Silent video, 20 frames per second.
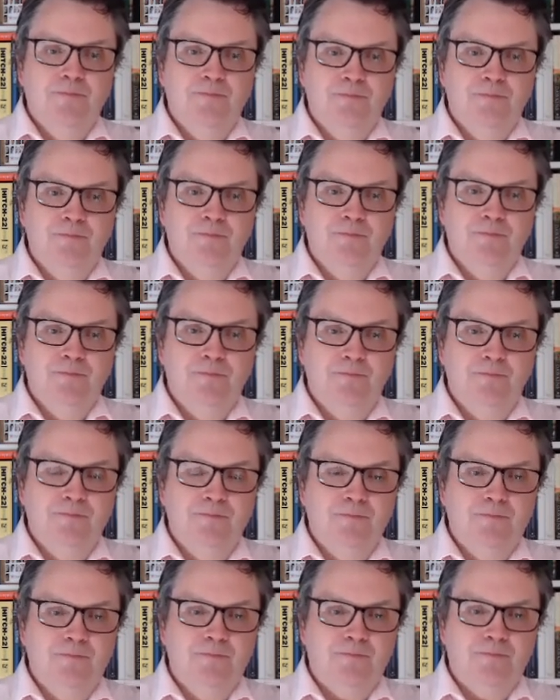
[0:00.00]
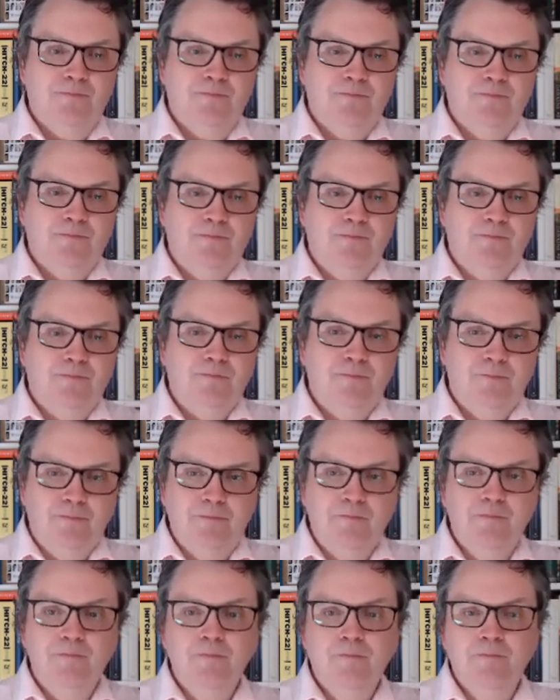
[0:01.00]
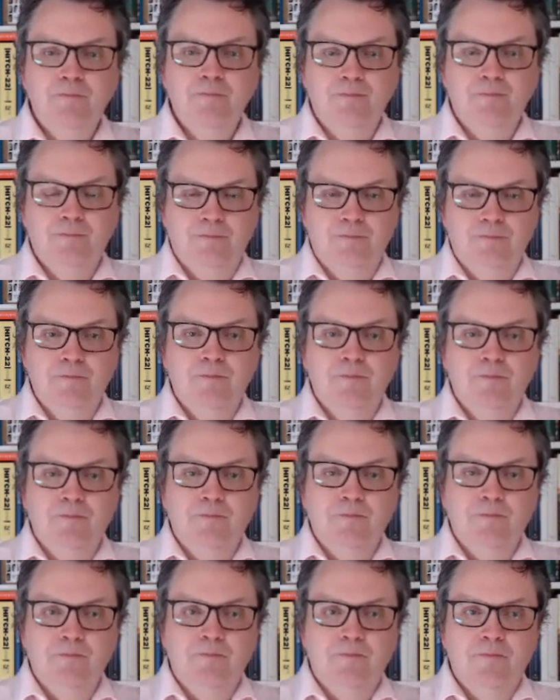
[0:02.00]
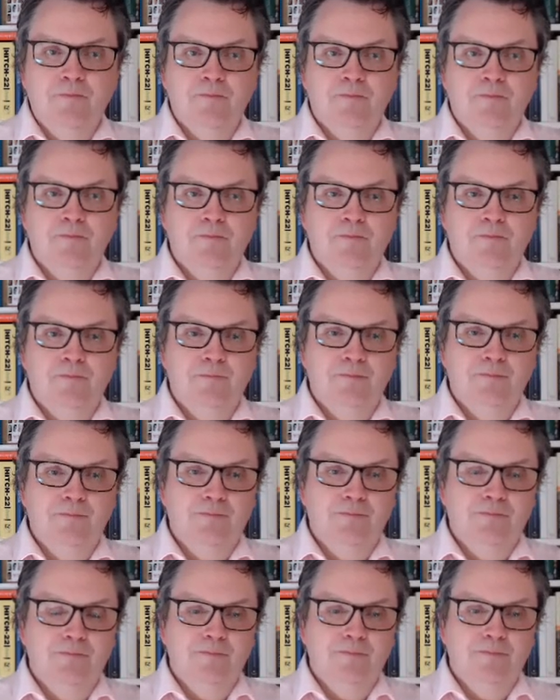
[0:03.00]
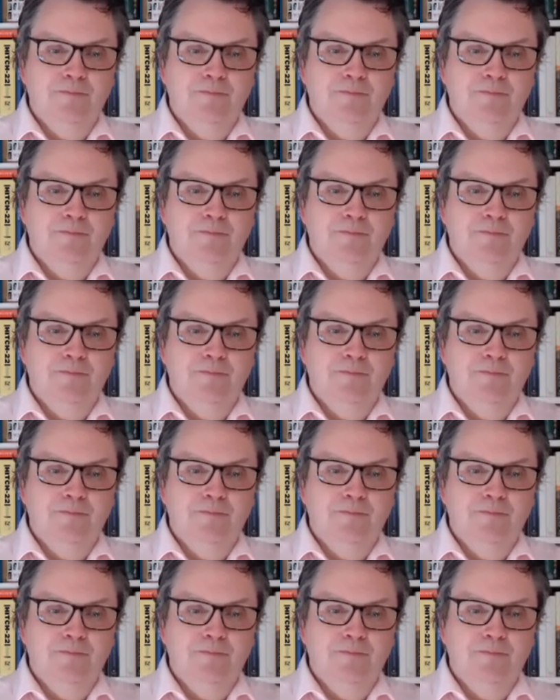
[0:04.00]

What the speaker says: This person isn't speaking.